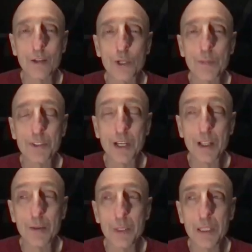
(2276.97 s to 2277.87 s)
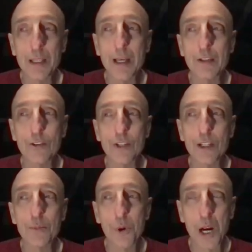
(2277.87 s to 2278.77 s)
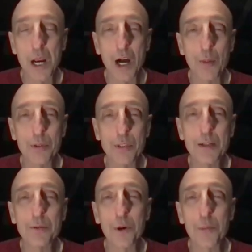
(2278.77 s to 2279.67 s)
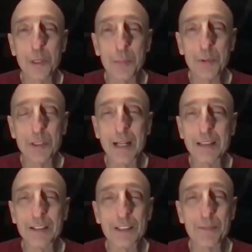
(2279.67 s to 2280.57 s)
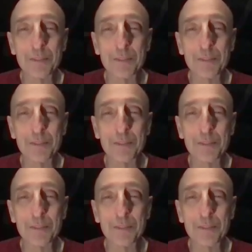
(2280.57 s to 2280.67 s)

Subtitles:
you kept telling me that you needed more help, you needed more people, and I just